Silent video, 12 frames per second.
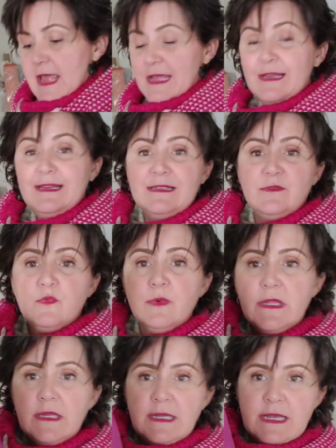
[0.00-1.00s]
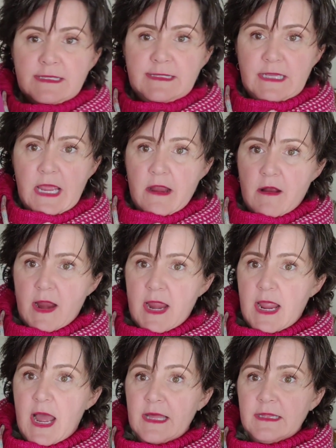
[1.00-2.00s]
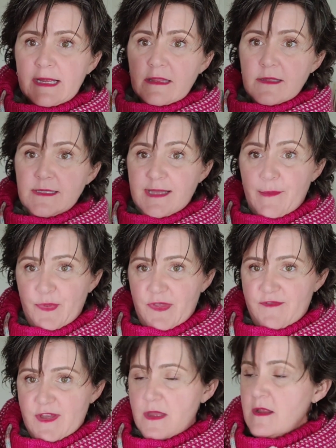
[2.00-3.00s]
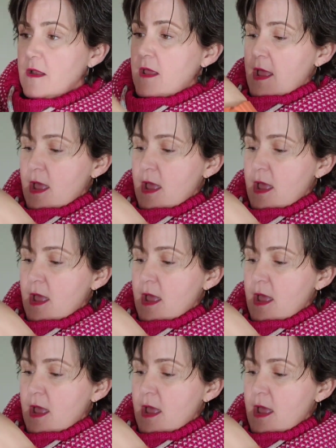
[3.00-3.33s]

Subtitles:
It is really nice to carry. I like the depth of it.